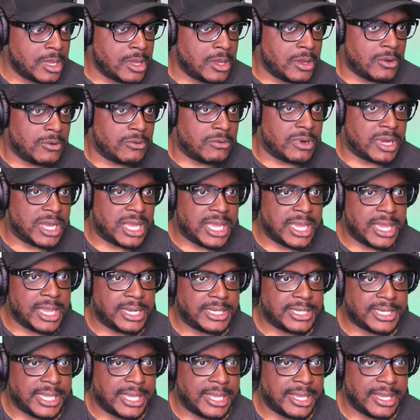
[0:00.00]

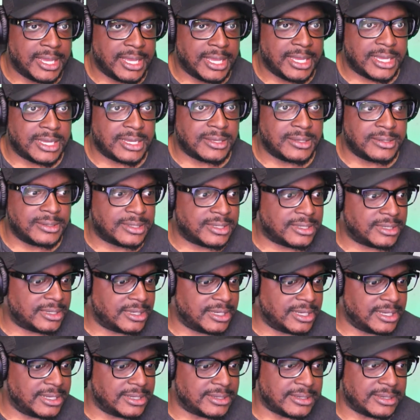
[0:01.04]
What else
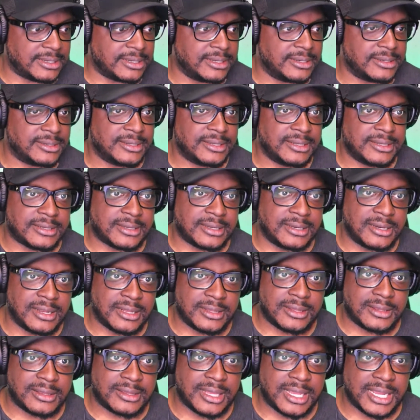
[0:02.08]
is it? It's
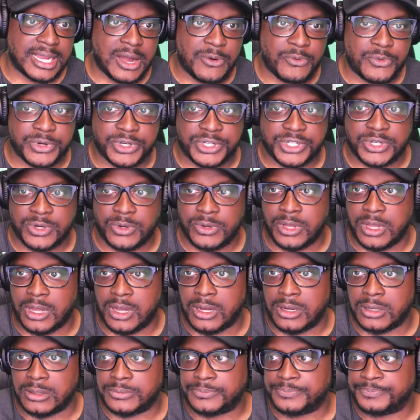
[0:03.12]
another thing I want to show
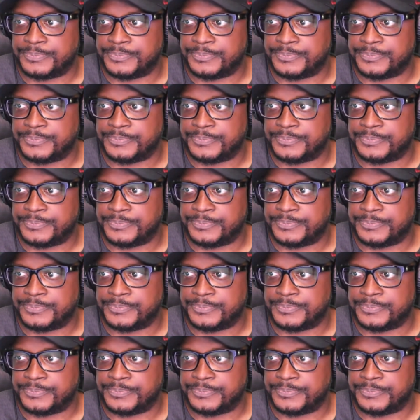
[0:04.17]
y'all.